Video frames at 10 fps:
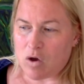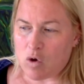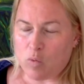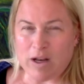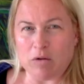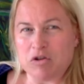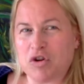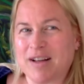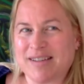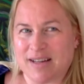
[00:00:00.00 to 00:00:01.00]
we don't
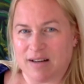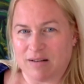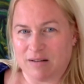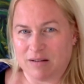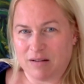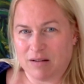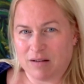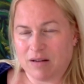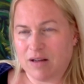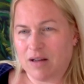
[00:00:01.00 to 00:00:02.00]
trust it.
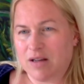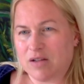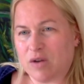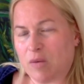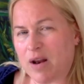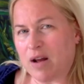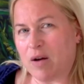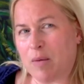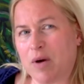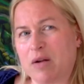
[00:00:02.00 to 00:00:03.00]
So I
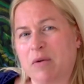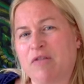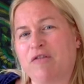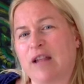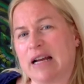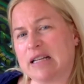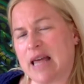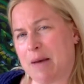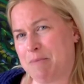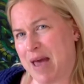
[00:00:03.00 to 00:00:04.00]
want to reflect
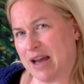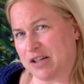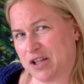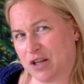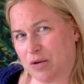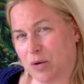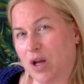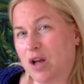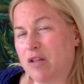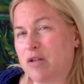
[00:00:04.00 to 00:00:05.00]
that back to you.
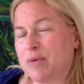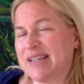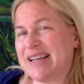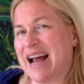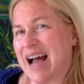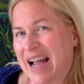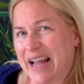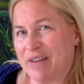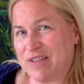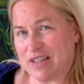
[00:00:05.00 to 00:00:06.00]
The reason I
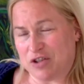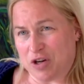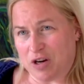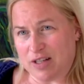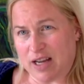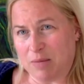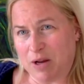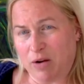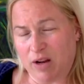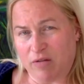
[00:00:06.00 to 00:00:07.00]
have such a hard time
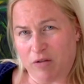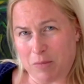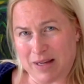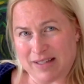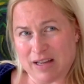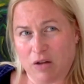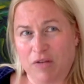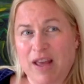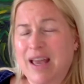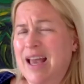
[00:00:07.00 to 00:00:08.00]
hearing it for myself,
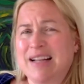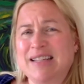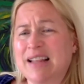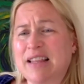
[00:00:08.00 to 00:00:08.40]
it's not